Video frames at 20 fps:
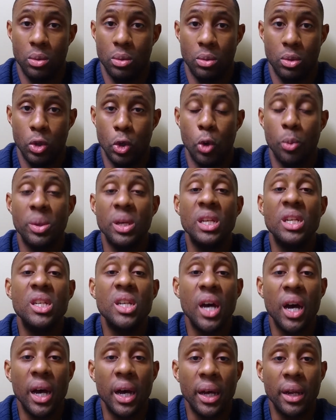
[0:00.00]
you'll be
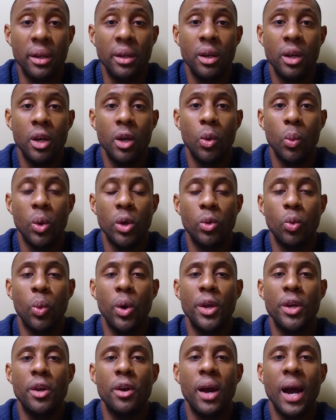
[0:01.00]
done with
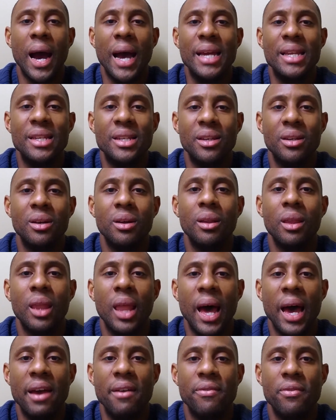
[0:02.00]
where your ideal
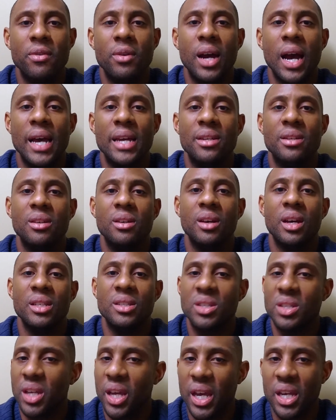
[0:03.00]
life or ideal
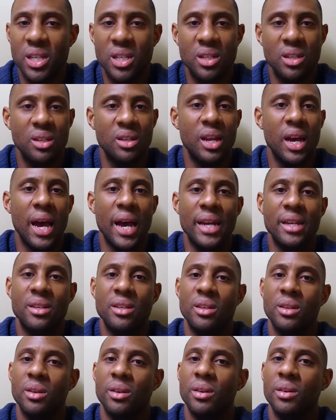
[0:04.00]
education,
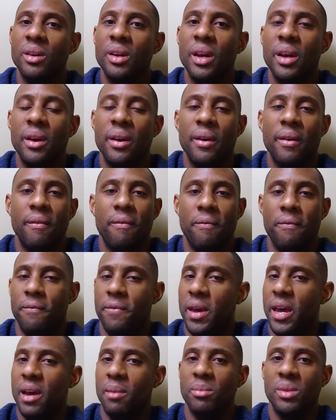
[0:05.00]
ideal
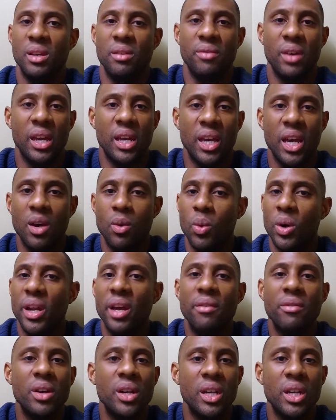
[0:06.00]
family vacation,
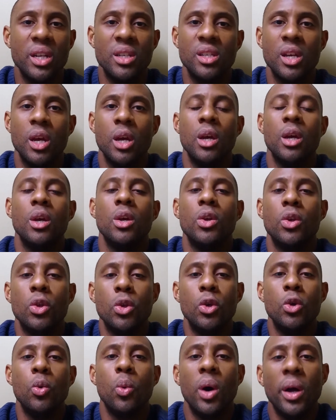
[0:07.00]
whatever it is,
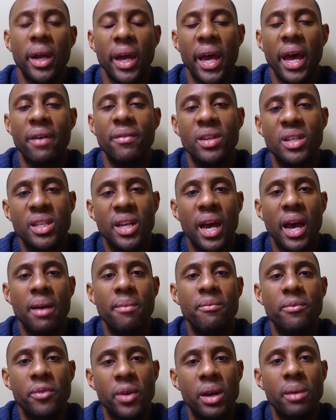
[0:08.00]
you want to have a
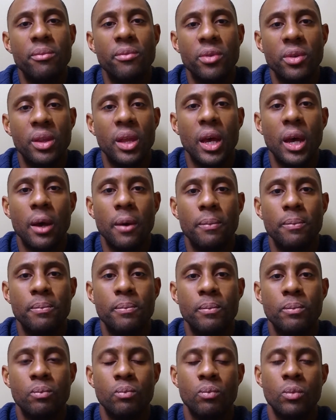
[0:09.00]
time frame for that.
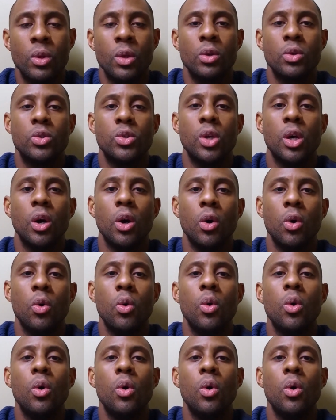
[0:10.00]
So